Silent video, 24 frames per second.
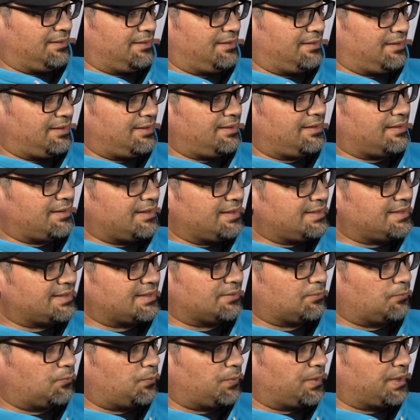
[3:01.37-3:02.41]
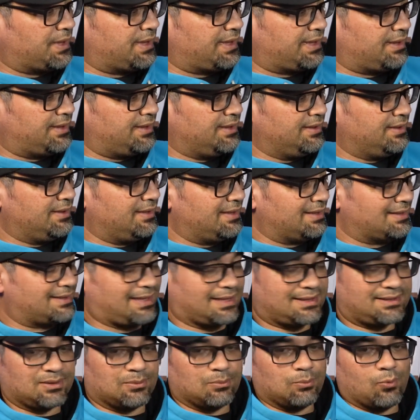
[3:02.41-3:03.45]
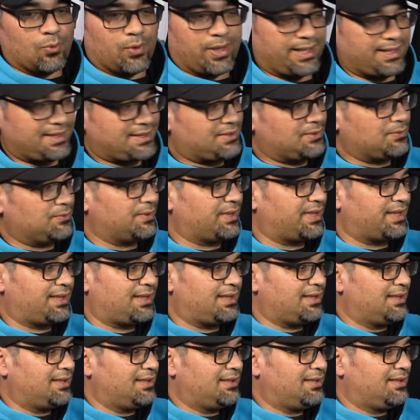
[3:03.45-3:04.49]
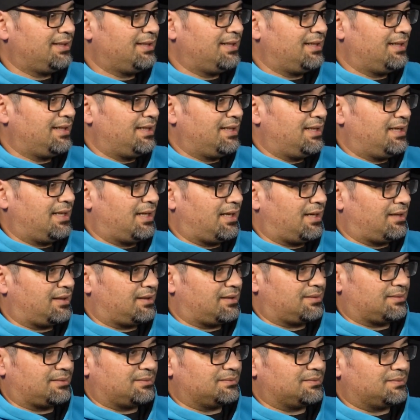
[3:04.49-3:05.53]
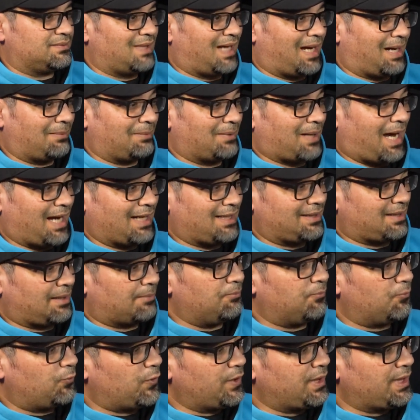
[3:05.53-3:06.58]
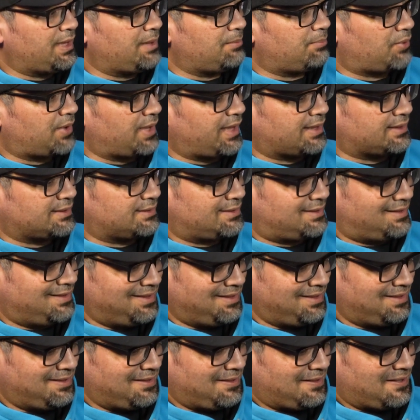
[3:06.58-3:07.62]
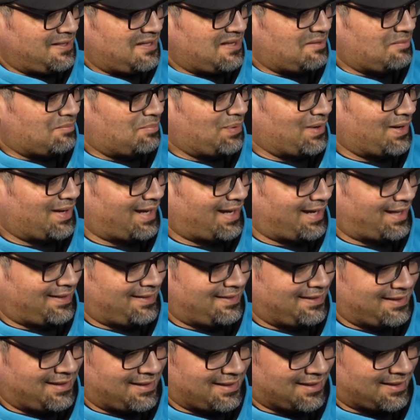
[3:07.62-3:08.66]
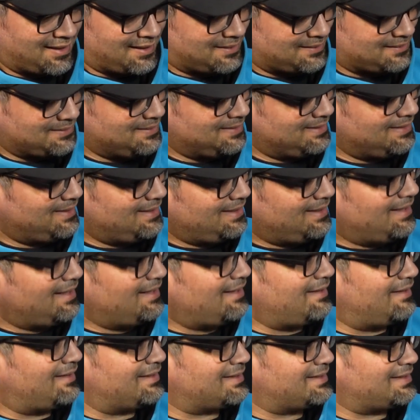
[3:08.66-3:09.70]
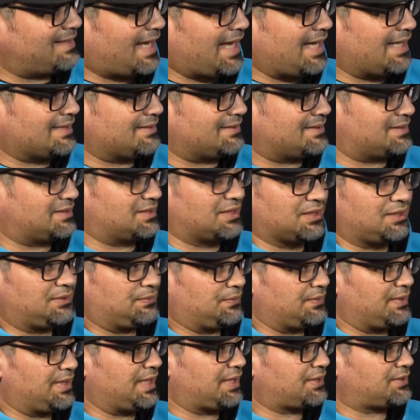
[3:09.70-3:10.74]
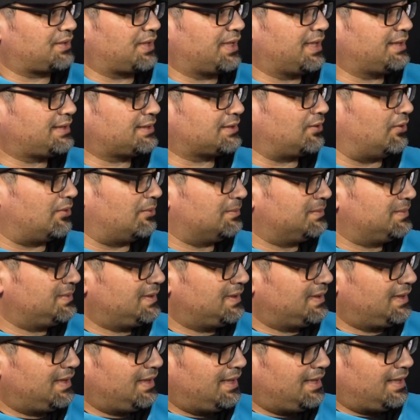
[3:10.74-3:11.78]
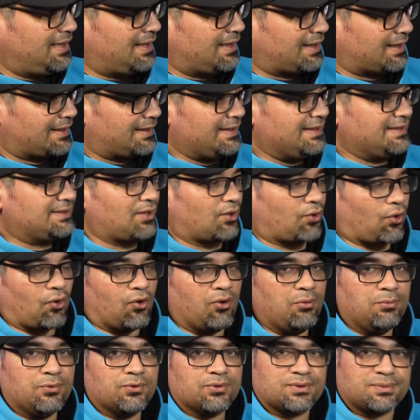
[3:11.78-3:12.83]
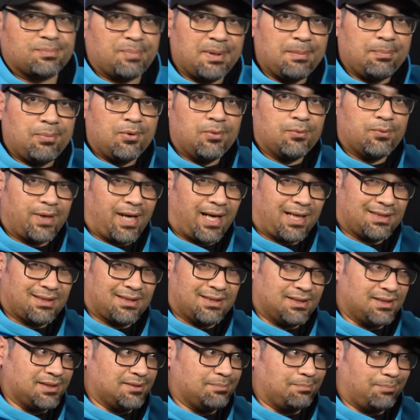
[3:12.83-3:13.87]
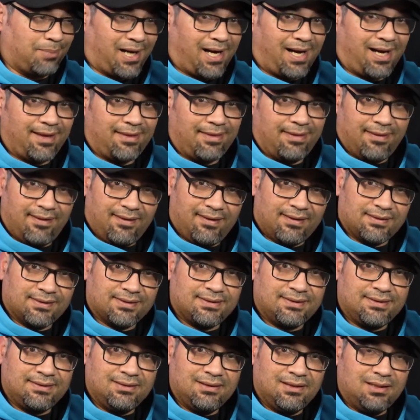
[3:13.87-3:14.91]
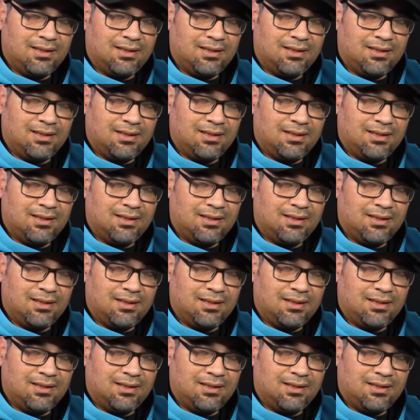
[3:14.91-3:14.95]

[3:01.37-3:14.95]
a really, it's got some weight to it. I'm really impressed by the stands just for the extra head sculpt. Like these are almost, people would actually just buy this,